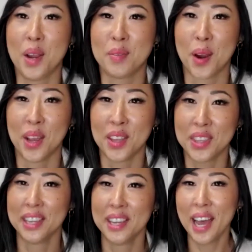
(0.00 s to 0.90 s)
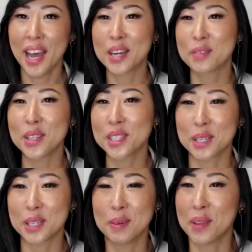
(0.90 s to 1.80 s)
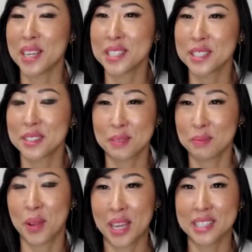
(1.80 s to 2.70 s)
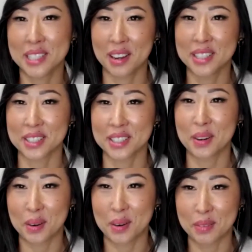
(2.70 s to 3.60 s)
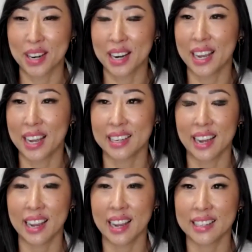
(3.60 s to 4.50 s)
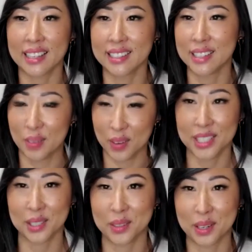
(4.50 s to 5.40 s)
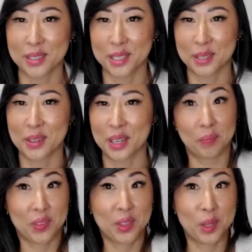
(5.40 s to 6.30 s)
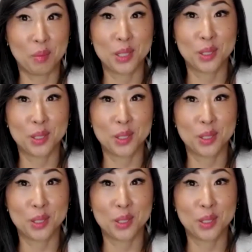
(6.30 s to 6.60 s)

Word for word: i brought i brought the digable planets concert over and i had no idea what i was doing nobody